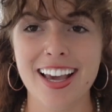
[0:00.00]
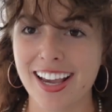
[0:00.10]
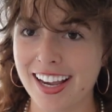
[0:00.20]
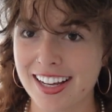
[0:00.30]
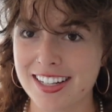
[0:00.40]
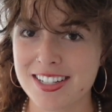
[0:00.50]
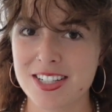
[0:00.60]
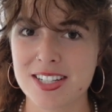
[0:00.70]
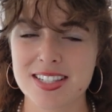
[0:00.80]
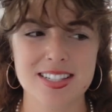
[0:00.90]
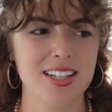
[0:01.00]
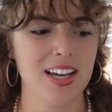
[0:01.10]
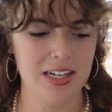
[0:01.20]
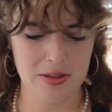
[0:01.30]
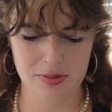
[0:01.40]
and just
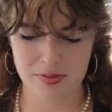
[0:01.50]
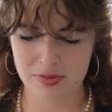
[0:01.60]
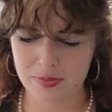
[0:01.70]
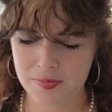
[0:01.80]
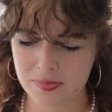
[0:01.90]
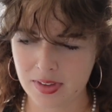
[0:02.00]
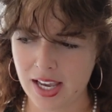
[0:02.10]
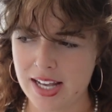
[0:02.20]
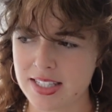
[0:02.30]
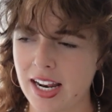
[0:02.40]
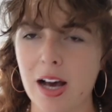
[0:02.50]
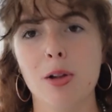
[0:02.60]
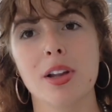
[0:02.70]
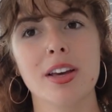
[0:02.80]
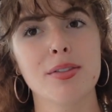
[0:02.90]
kind of as an
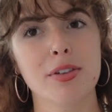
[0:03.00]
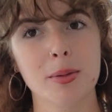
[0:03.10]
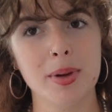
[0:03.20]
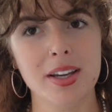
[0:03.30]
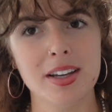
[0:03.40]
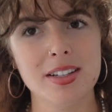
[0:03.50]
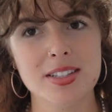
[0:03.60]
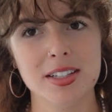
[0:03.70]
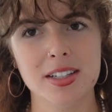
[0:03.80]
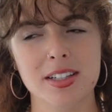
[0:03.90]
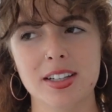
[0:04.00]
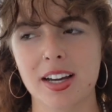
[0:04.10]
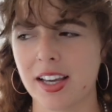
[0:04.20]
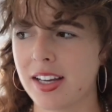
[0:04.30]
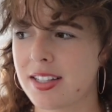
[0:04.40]
outlet for me to,
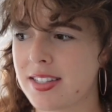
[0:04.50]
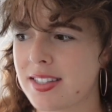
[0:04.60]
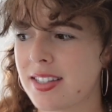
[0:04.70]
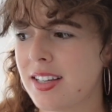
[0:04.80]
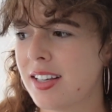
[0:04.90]
I guess,